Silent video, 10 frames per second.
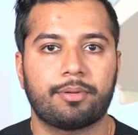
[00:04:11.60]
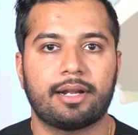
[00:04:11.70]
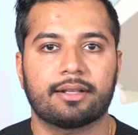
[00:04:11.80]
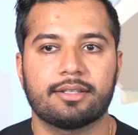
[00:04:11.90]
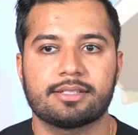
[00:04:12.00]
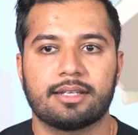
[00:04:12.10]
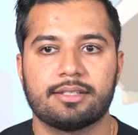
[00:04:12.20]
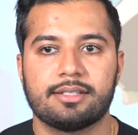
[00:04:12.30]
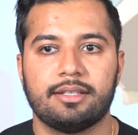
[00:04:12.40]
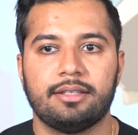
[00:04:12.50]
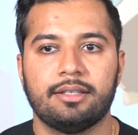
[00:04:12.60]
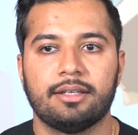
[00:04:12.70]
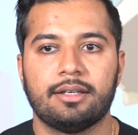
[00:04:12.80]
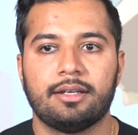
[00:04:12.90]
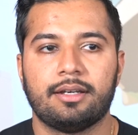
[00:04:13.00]
practice, I see
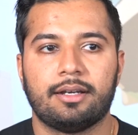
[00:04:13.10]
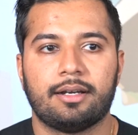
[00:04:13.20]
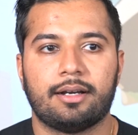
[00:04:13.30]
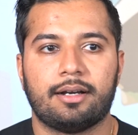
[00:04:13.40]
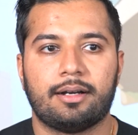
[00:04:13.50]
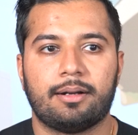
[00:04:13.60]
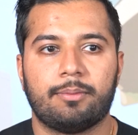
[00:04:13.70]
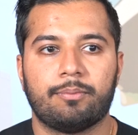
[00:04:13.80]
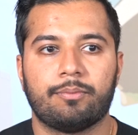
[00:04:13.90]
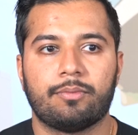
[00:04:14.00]
a